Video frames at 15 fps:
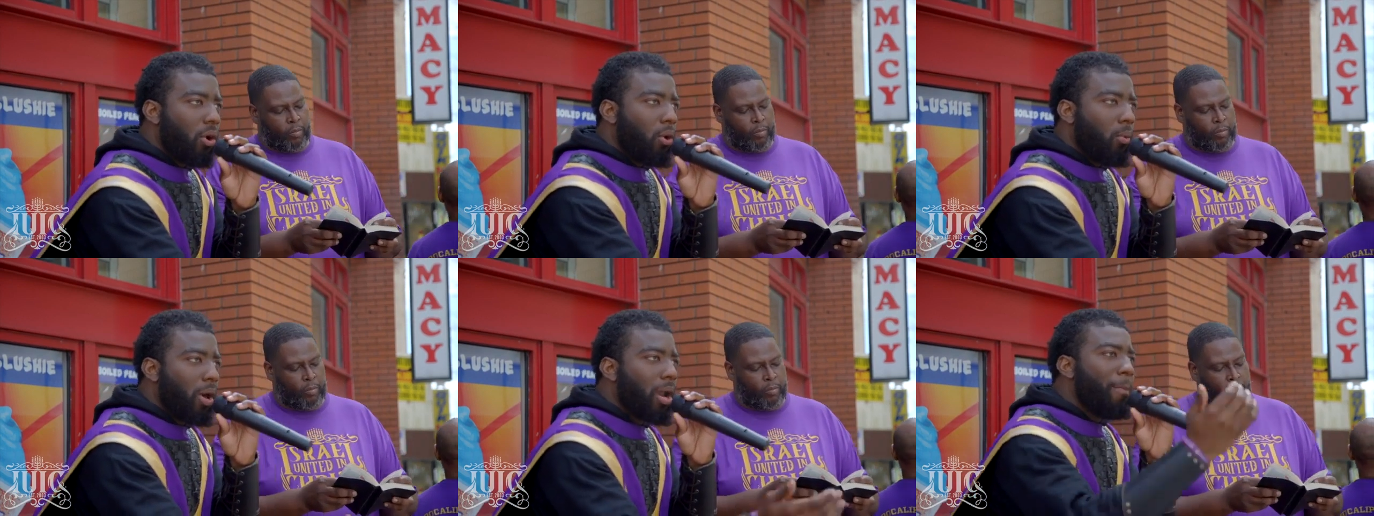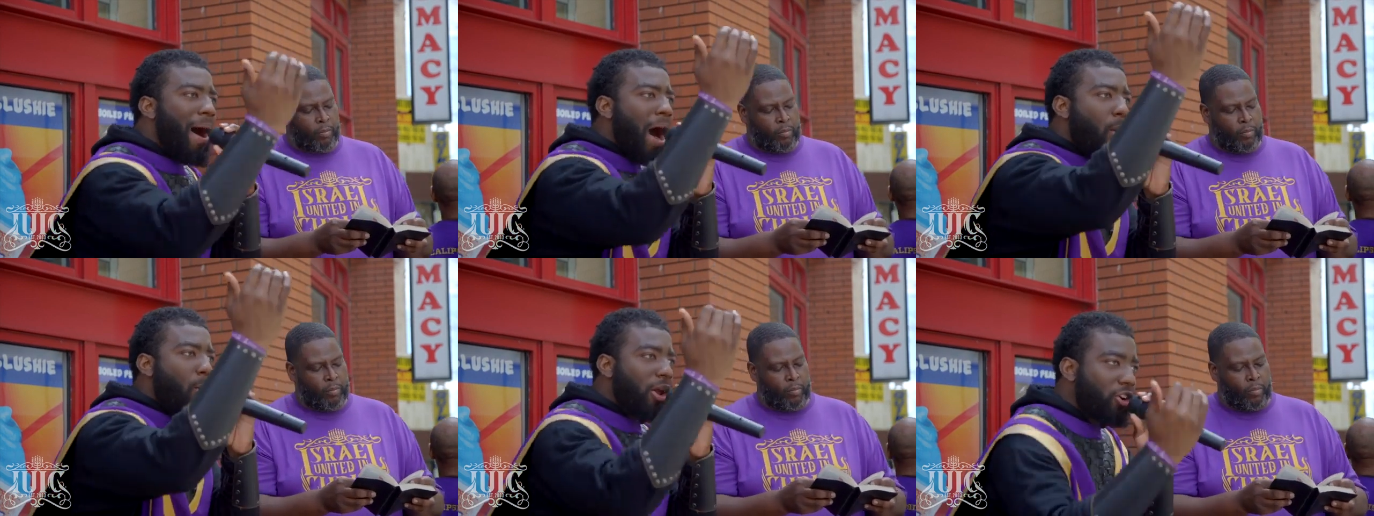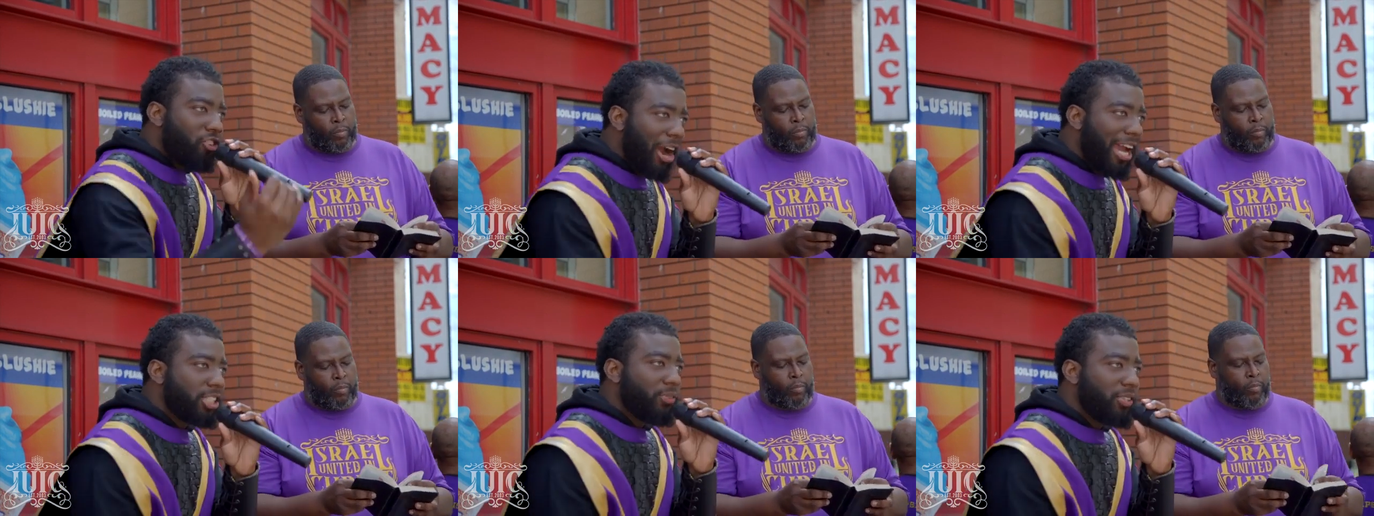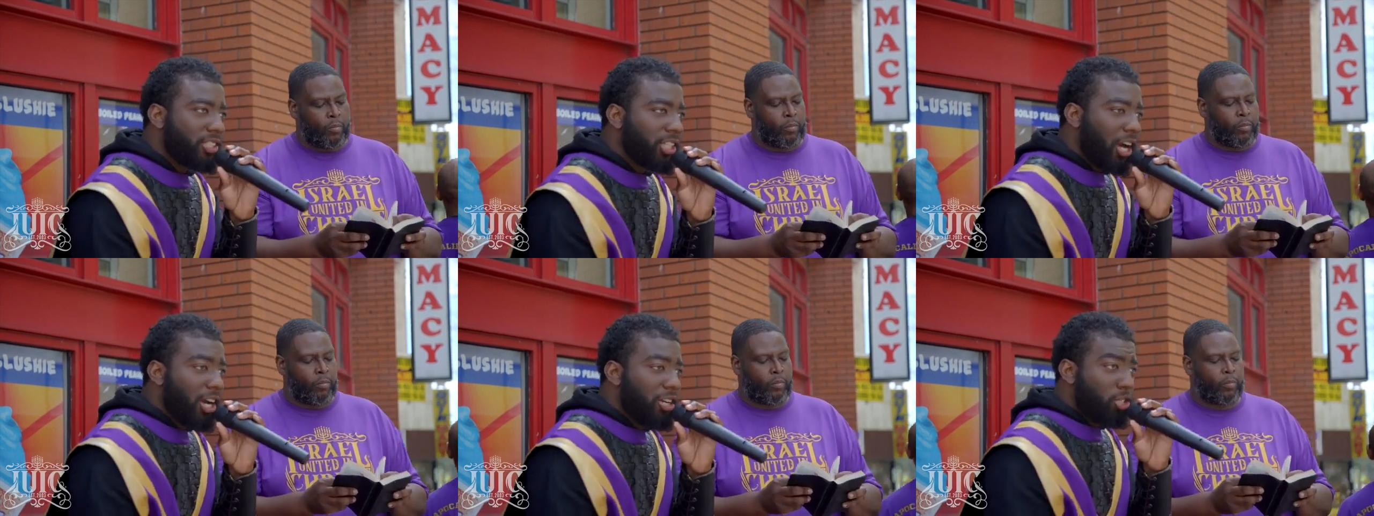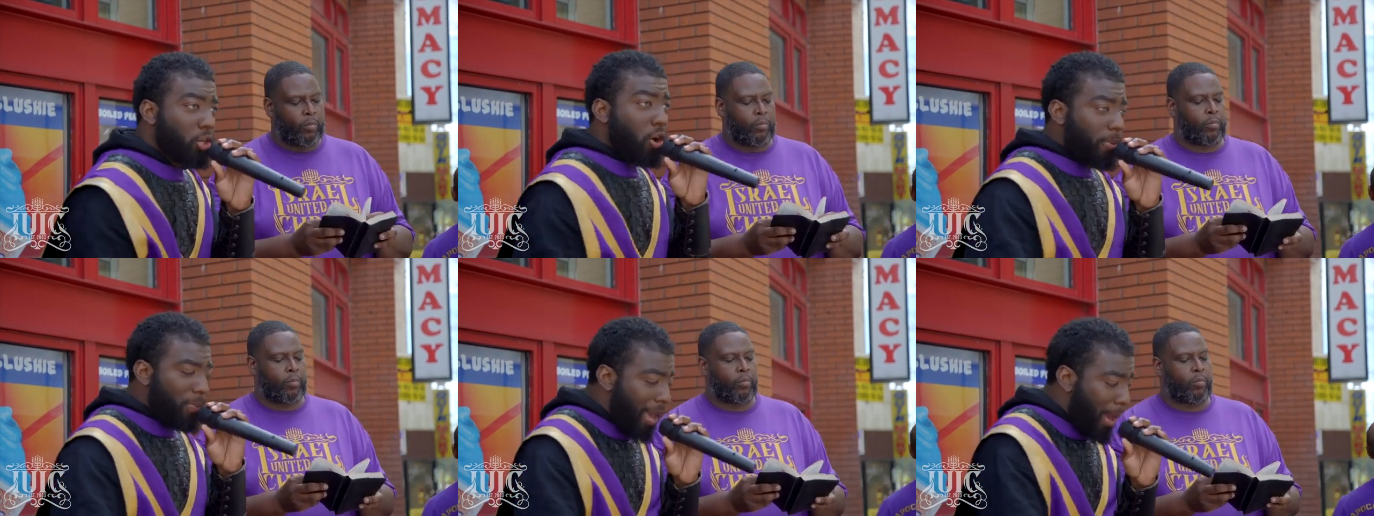Speaker 1: What about when Christ returns? You're
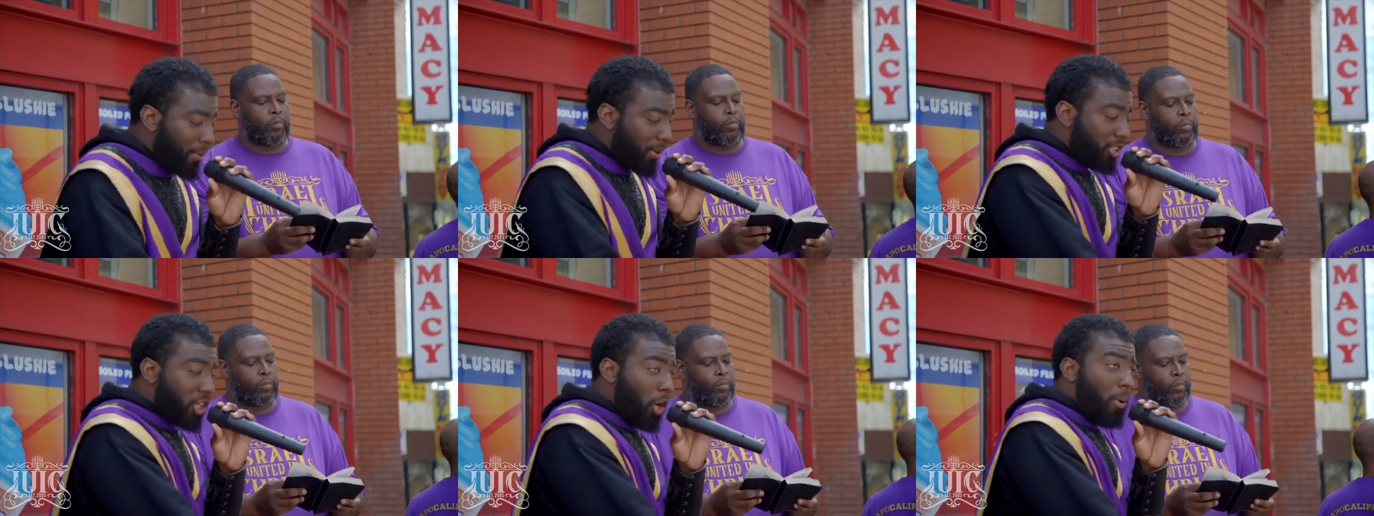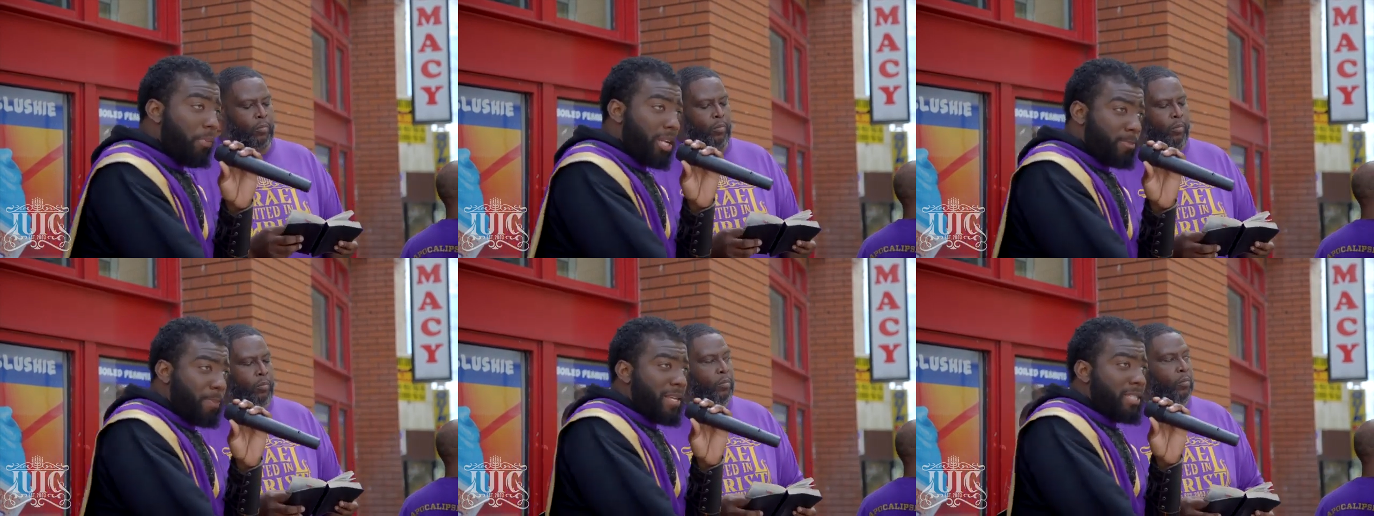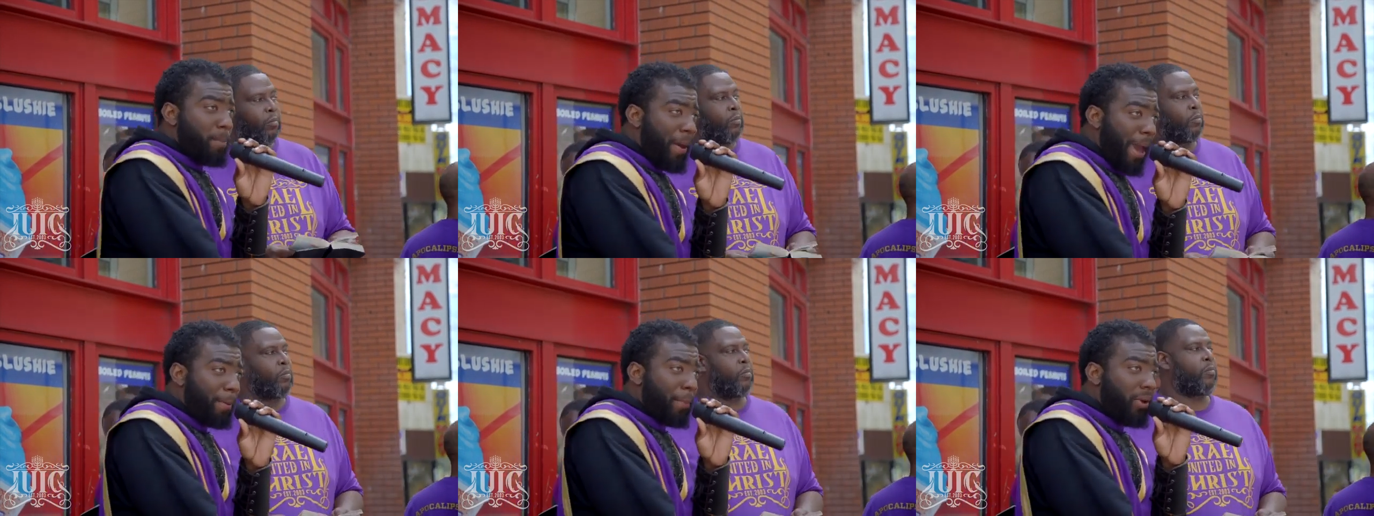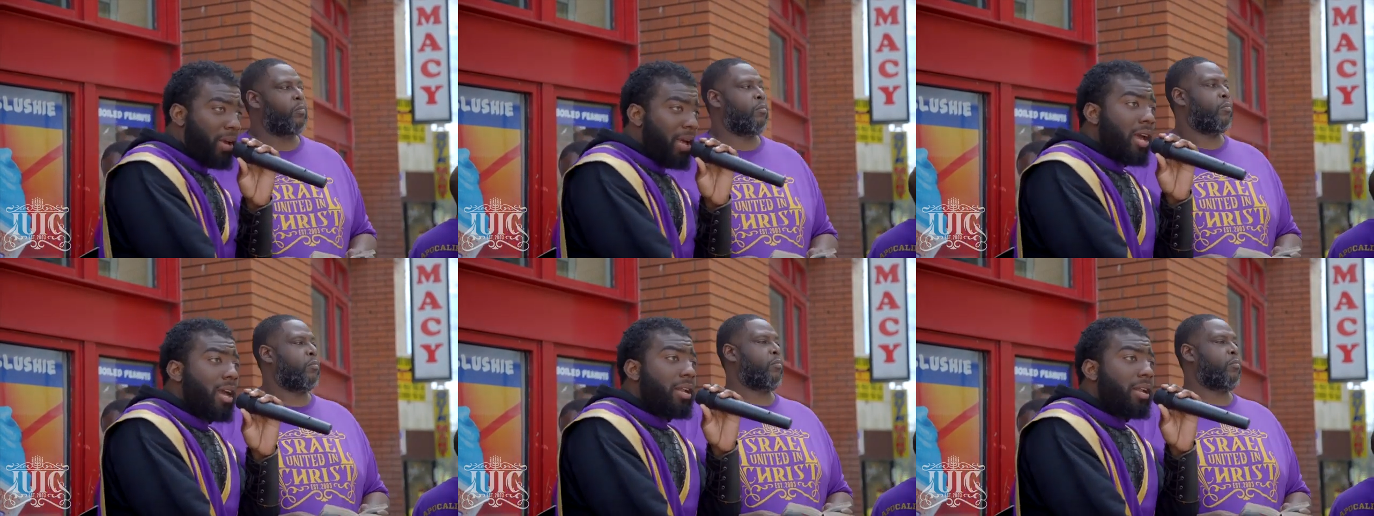going to be able to show him this piece of paper?